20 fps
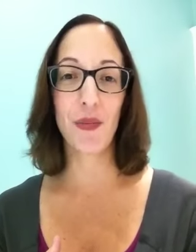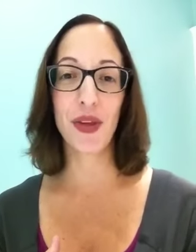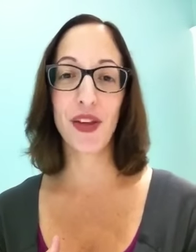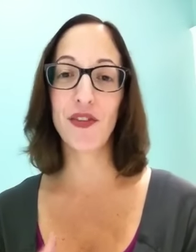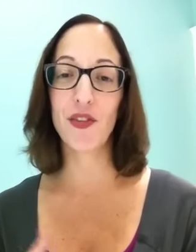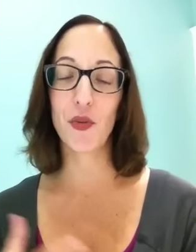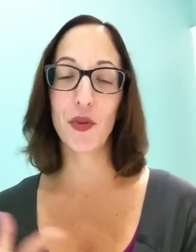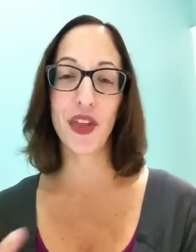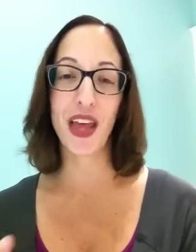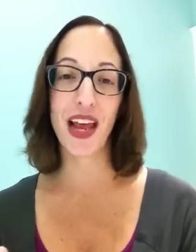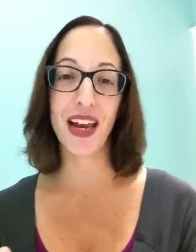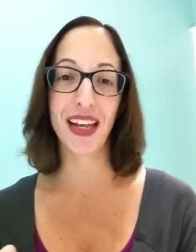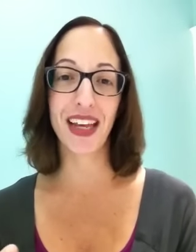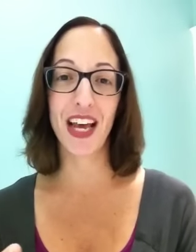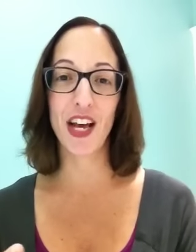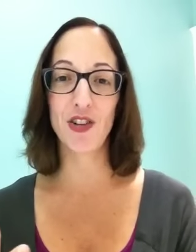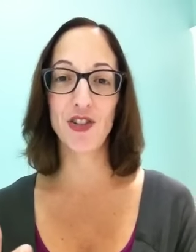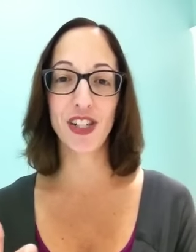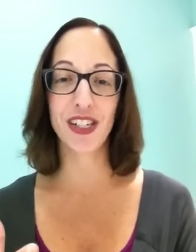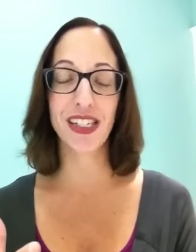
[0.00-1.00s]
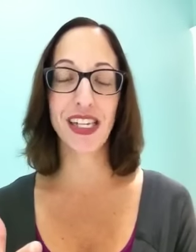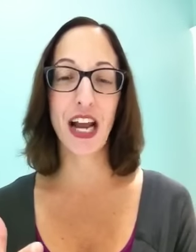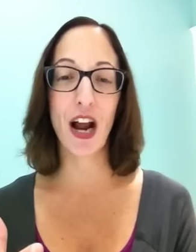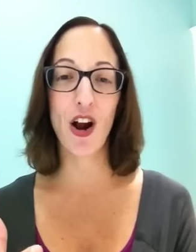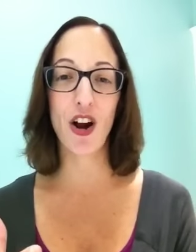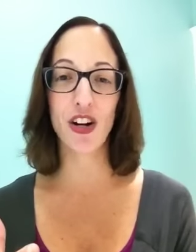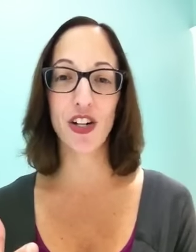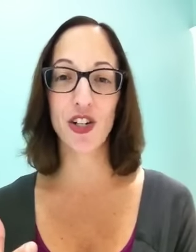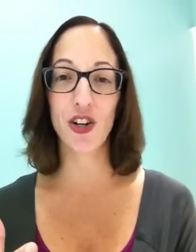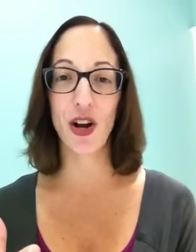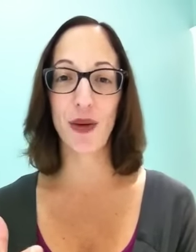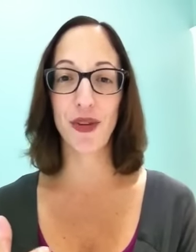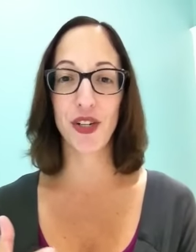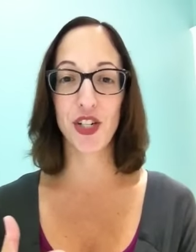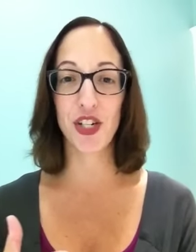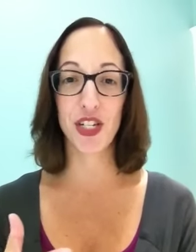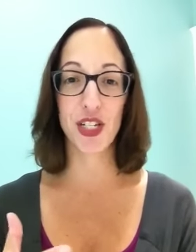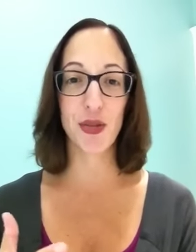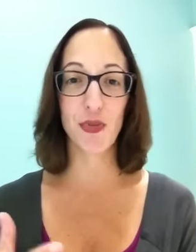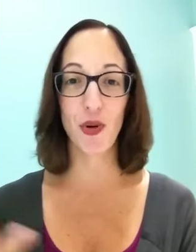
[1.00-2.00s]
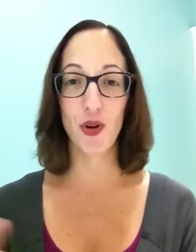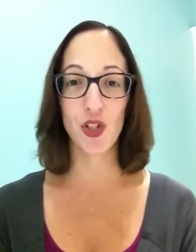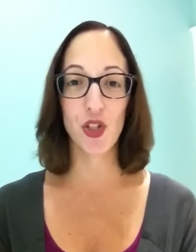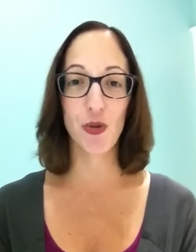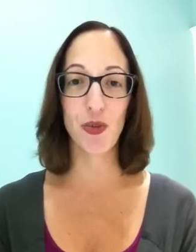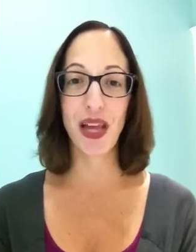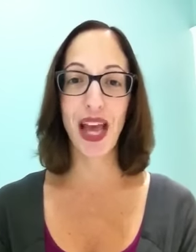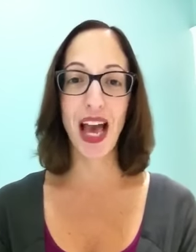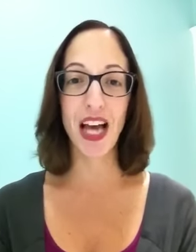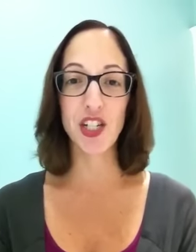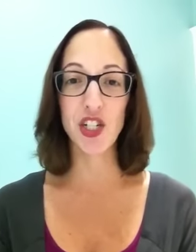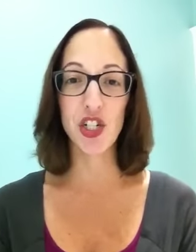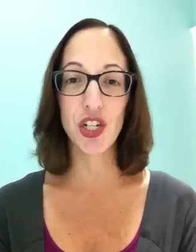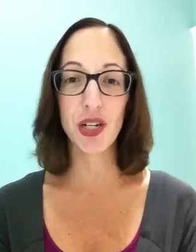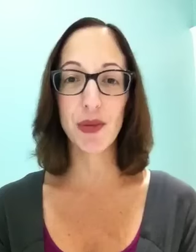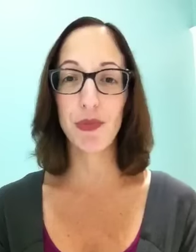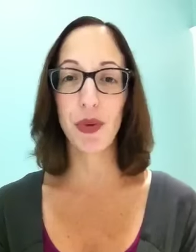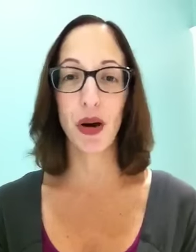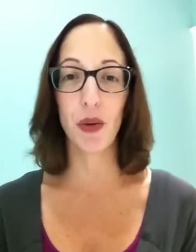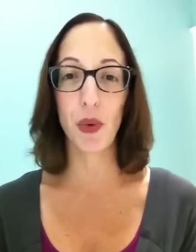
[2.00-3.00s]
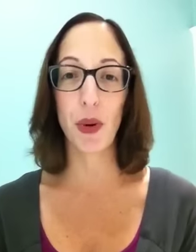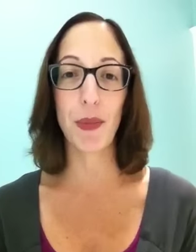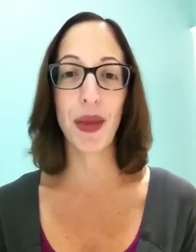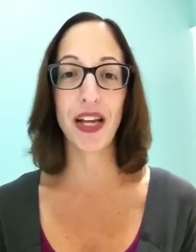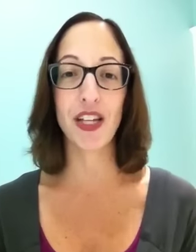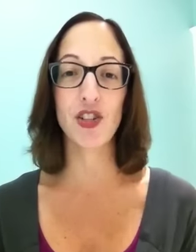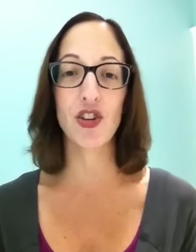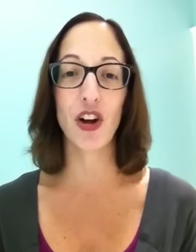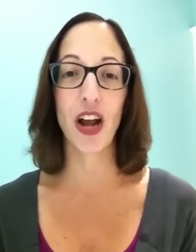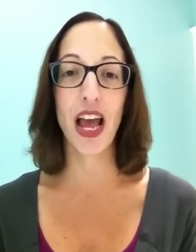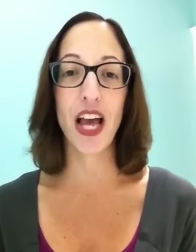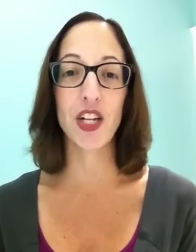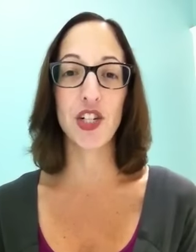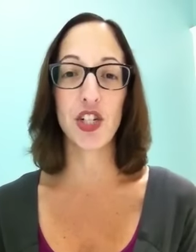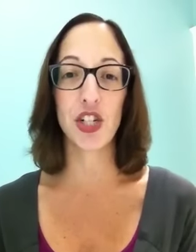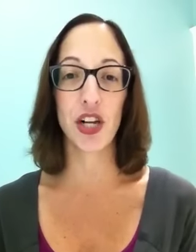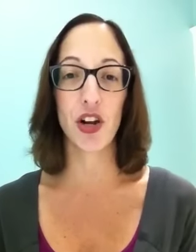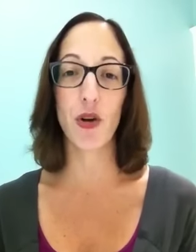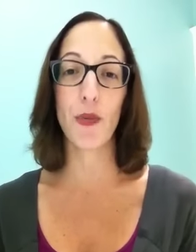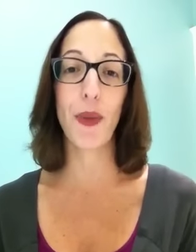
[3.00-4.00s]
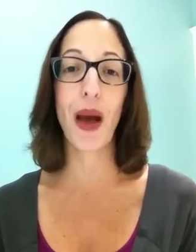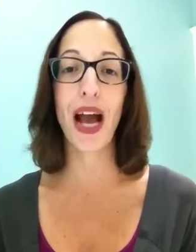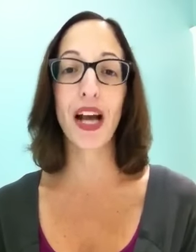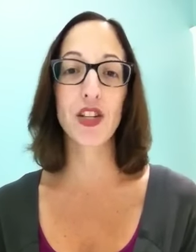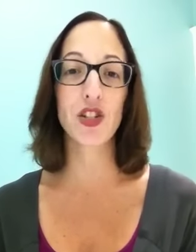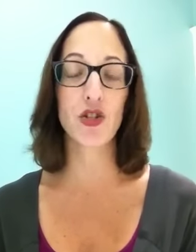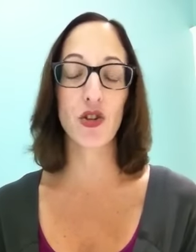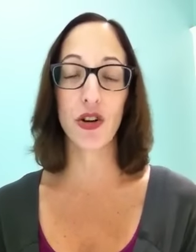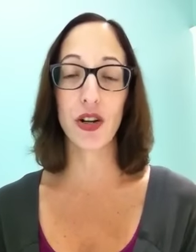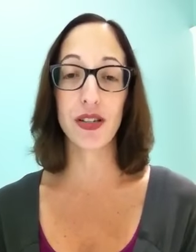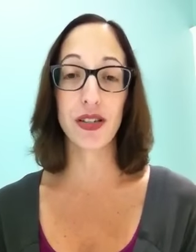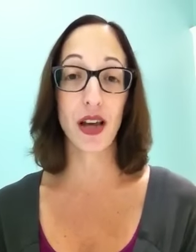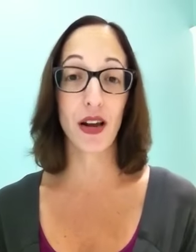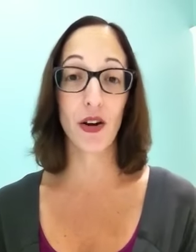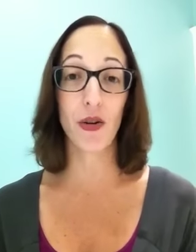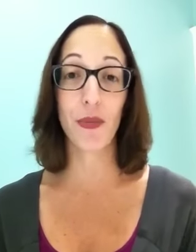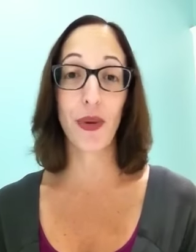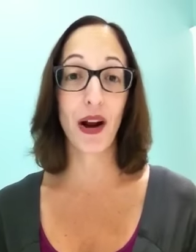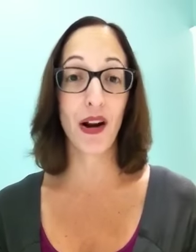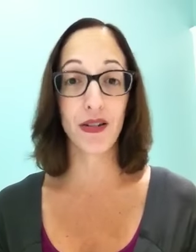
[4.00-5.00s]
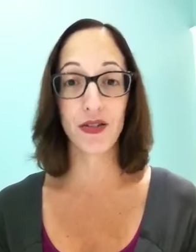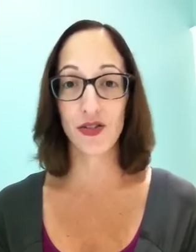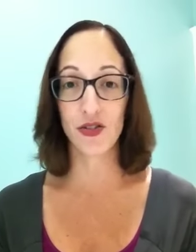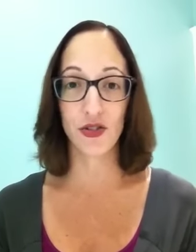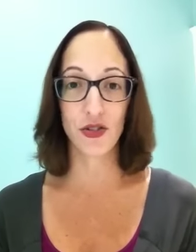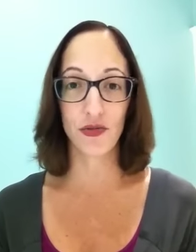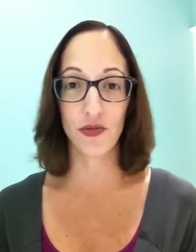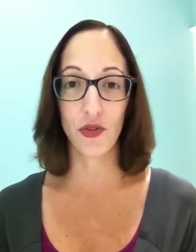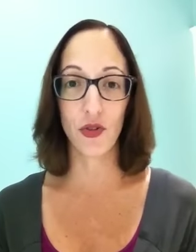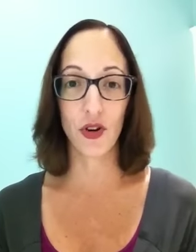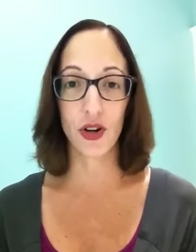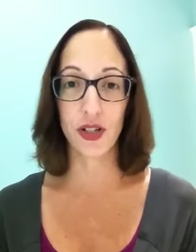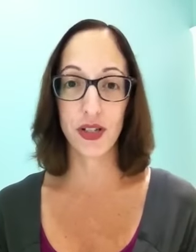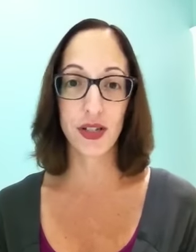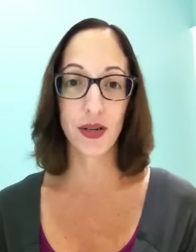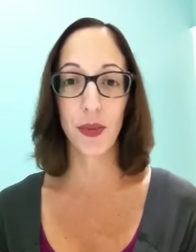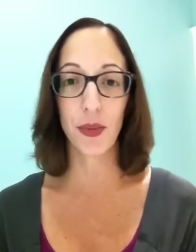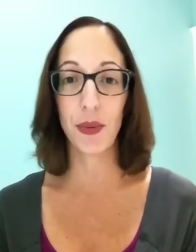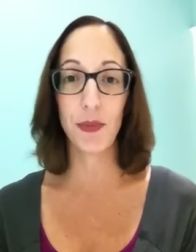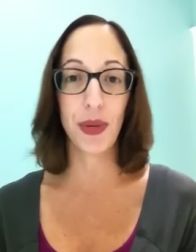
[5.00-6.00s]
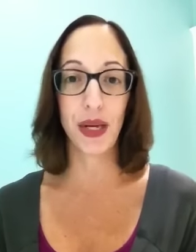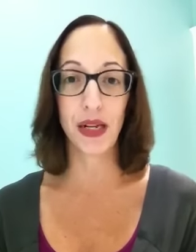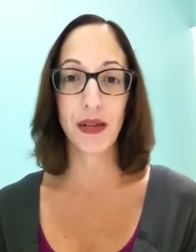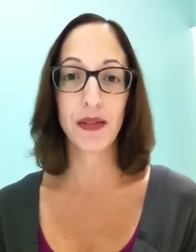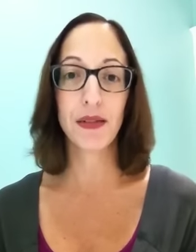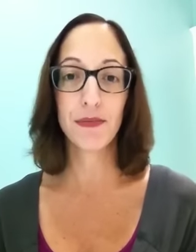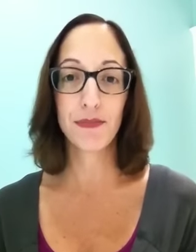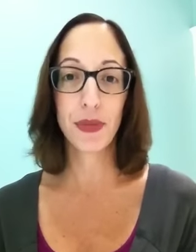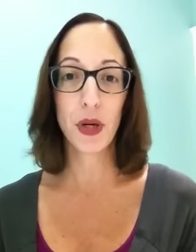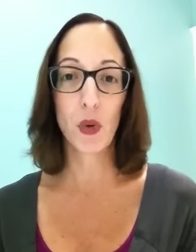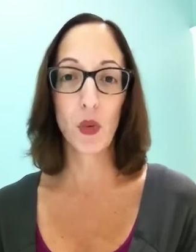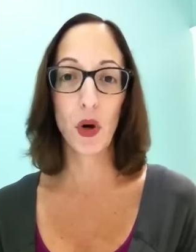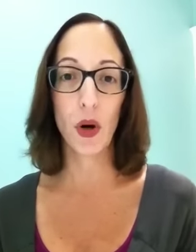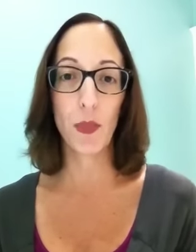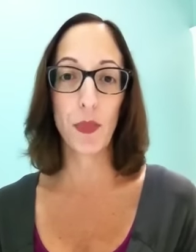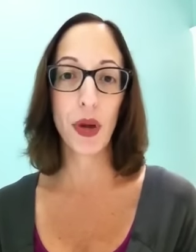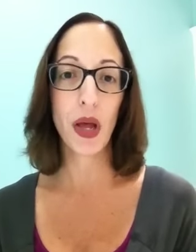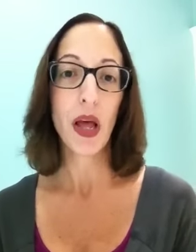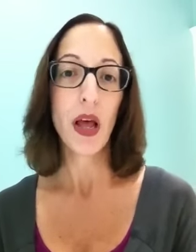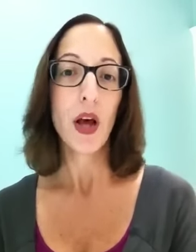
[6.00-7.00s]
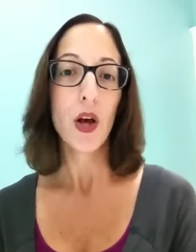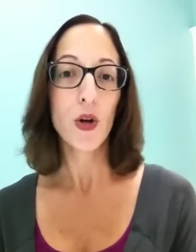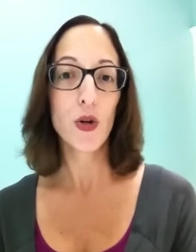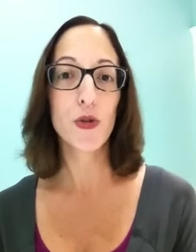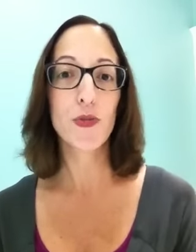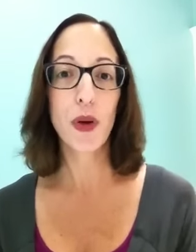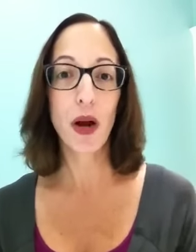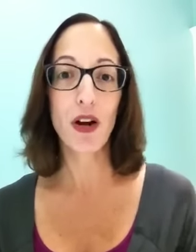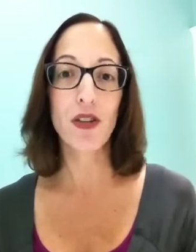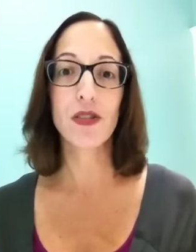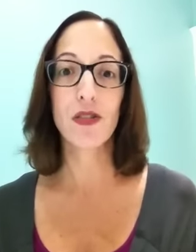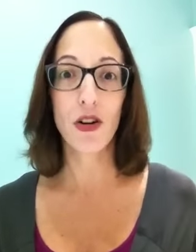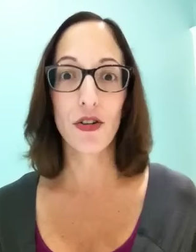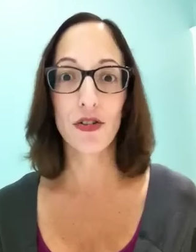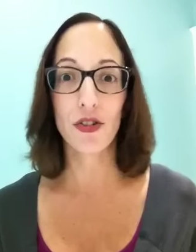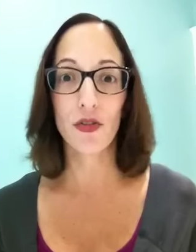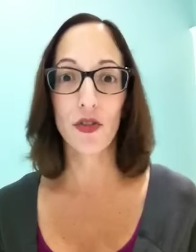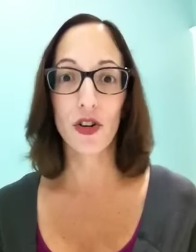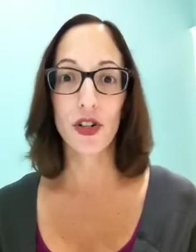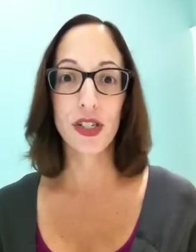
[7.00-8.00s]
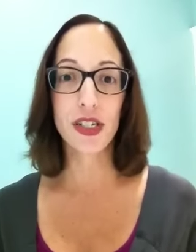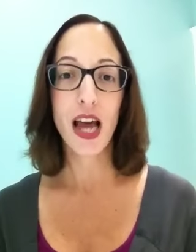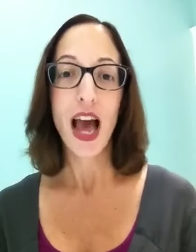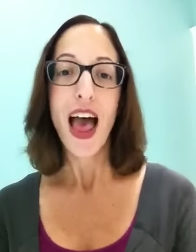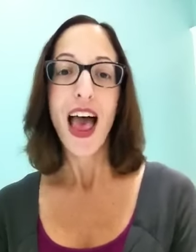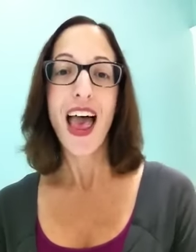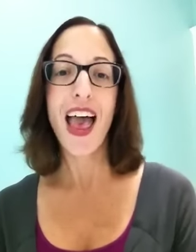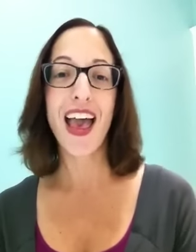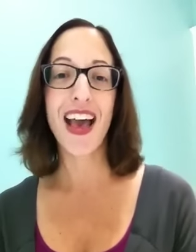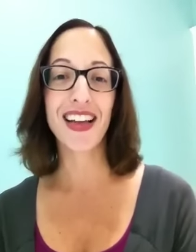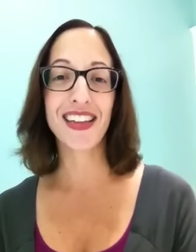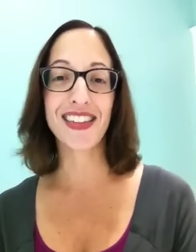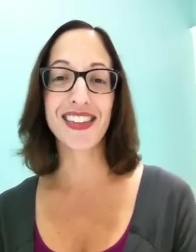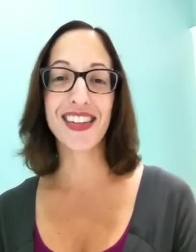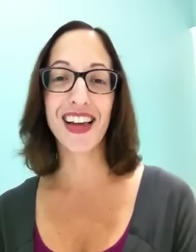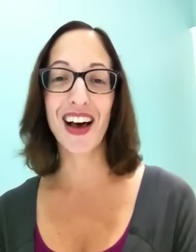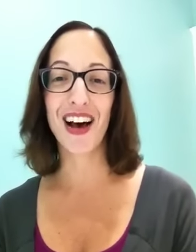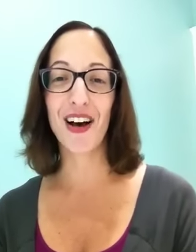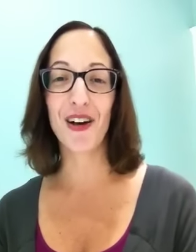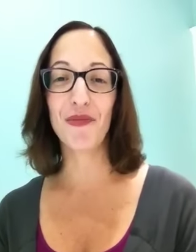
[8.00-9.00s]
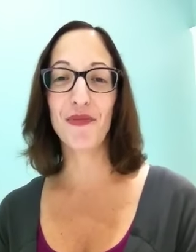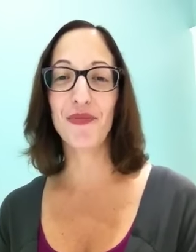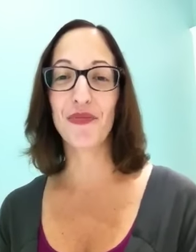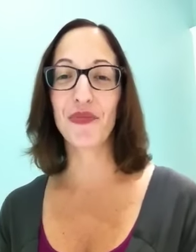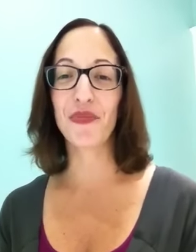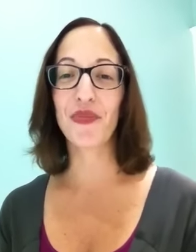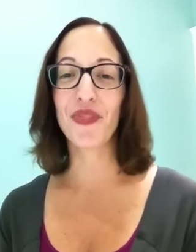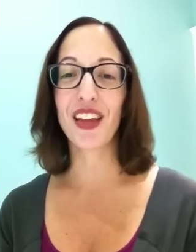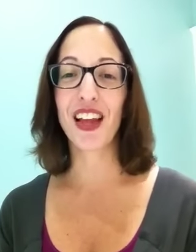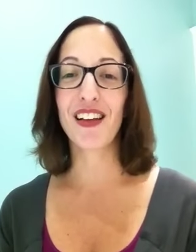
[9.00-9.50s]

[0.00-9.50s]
Even with Anna Kendrick's character, I mean, she's supposed to be edgy, but what makes her edgy, her backstory is that her parents are divorced. I mean, big whoop, whose parents aren't divorced. And